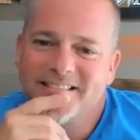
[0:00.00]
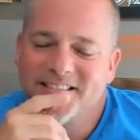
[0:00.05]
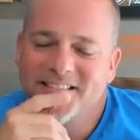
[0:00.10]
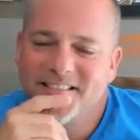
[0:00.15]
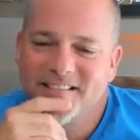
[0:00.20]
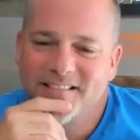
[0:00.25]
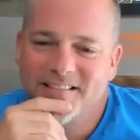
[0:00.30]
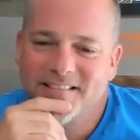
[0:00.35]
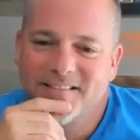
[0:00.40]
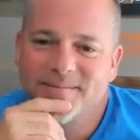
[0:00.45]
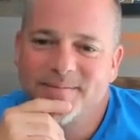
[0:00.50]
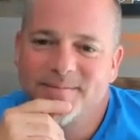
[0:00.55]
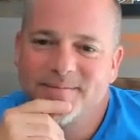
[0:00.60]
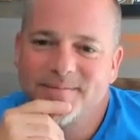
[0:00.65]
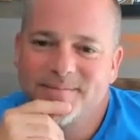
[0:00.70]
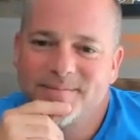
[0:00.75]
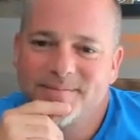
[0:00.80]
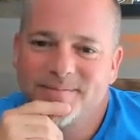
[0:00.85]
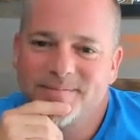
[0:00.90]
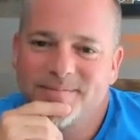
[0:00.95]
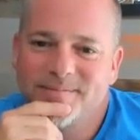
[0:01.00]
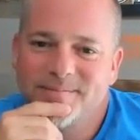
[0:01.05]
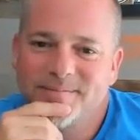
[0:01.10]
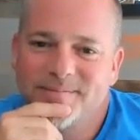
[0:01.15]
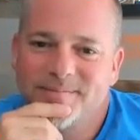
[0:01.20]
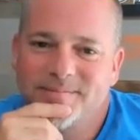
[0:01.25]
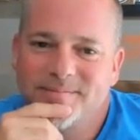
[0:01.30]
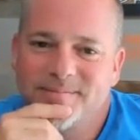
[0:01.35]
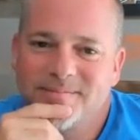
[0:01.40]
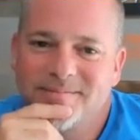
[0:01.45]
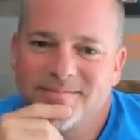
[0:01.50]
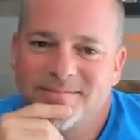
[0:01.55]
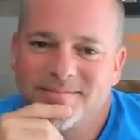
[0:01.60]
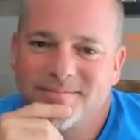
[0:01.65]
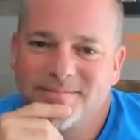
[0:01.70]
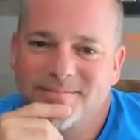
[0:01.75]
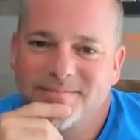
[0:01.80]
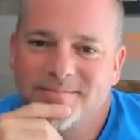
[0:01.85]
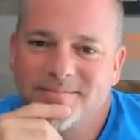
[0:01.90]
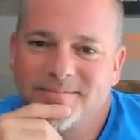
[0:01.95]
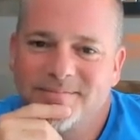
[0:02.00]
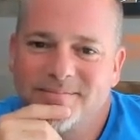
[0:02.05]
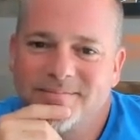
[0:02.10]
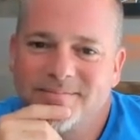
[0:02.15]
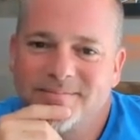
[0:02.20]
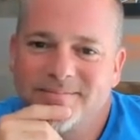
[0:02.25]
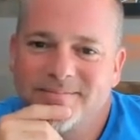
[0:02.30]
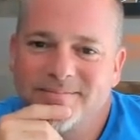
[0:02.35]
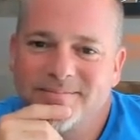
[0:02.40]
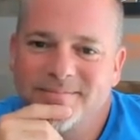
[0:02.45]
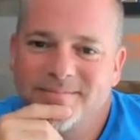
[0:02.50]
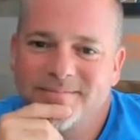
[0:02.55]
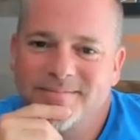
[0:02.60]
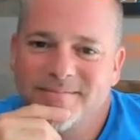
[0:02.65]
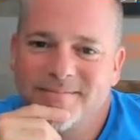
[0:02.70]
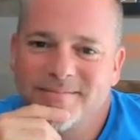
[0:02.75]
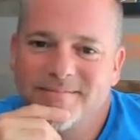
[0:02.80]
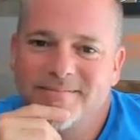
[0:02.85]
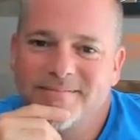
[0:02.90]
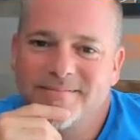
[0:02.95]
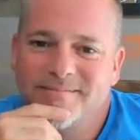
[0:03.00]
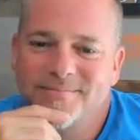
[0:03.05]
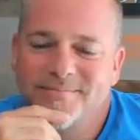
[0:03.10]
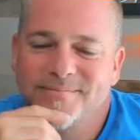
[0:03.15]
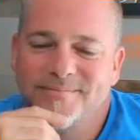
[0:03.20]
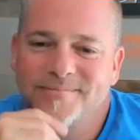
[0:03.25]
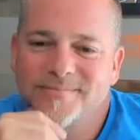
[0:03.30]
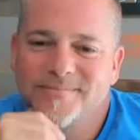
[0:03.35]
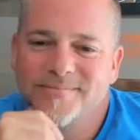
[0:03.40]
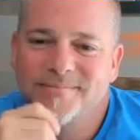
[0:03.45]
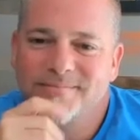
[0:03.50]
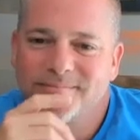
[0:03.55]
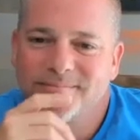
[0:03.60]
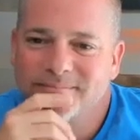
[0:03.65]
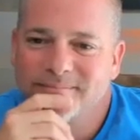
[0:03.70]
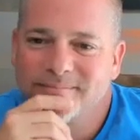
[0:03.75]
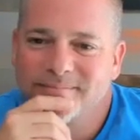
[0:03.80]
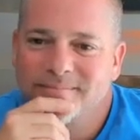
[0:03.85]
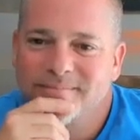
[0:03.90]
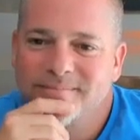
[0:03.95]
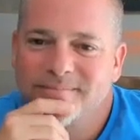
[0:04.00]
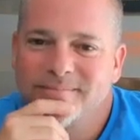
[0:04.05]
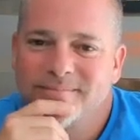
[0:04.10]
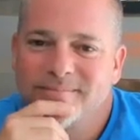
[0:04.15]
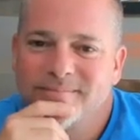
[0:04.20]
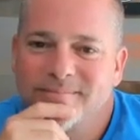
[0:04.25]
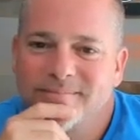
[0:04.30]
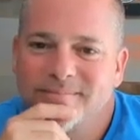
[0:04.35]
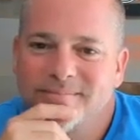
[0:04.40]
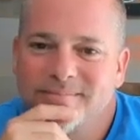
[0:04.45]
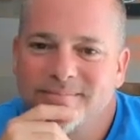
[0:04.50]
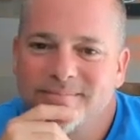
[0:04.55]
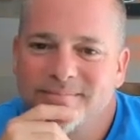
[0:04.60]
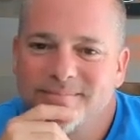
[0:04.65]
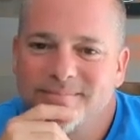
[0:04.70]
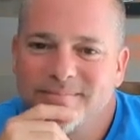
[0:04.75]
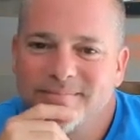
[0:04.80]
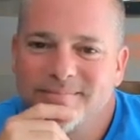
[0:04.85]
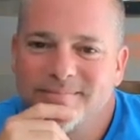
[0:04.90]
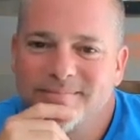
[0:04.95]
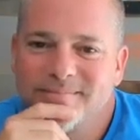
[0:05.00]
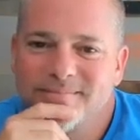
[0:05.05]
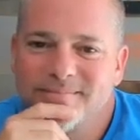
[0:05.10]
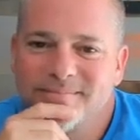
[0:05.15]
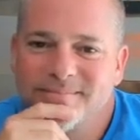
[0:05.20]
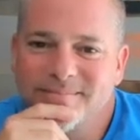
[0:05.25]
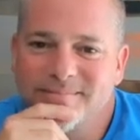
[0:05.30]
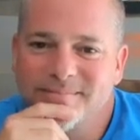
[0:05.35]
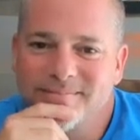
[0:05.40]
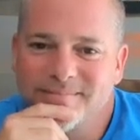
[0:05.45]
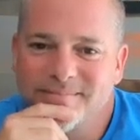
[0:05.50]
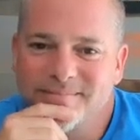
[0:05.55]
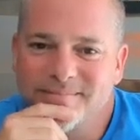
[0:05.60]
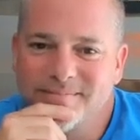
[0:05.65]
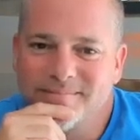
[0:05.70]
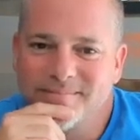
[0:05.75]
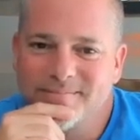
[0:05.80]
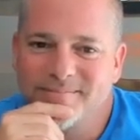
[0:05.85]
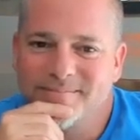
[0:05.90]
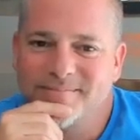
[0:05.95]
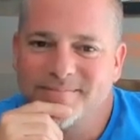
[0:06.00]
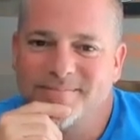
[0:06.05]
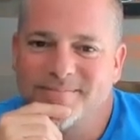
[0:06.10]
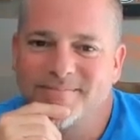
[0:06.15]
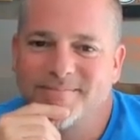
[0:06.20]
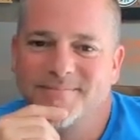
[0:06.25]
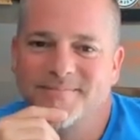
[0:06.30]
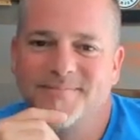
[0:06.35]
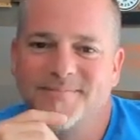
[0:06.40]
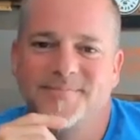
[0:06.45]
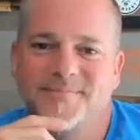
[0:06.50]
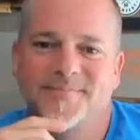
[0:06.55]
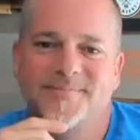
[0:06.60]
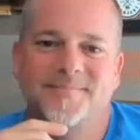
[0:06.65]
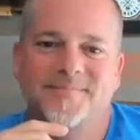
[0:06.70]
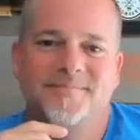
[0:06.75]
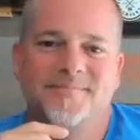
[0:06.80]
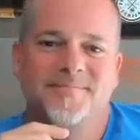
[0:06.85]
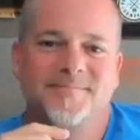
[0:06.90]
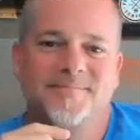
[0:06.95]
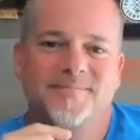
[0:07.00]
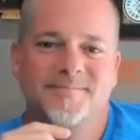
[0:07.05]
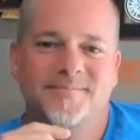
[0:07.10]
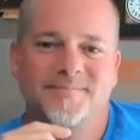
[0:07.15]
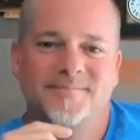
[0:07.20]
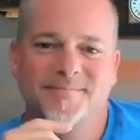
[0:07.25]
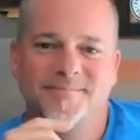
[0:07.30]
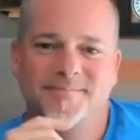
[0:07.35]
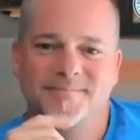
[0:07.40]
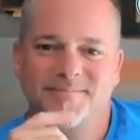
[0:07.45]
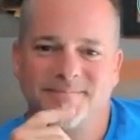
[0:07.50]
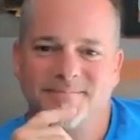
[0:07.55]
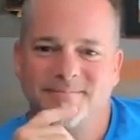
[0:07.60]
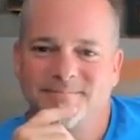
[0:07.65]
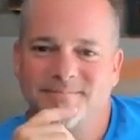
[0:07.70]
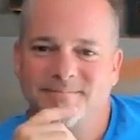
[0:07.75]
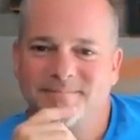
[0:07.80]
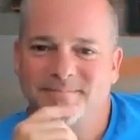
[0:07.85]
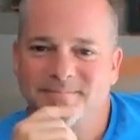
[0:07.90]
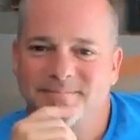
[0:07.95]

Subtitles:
No words are spoken by the person on screen.